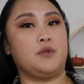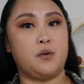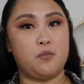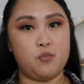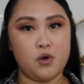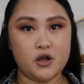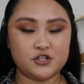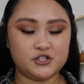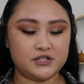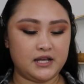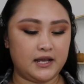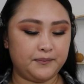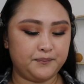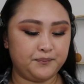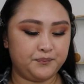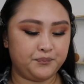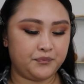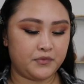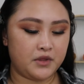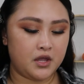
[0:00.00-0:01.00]
brush side.
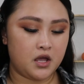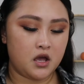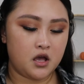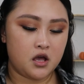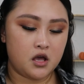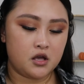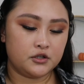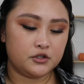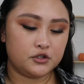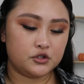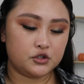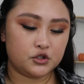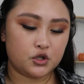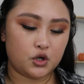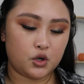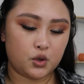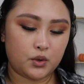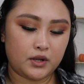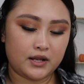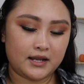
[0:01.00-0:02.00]

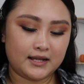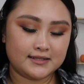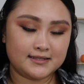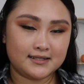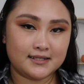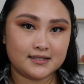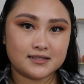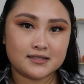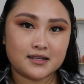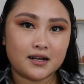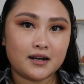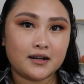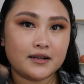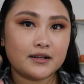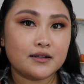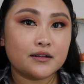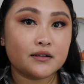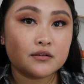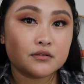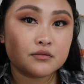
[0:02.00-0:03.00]
So let's get
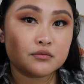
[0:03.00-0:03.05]
started.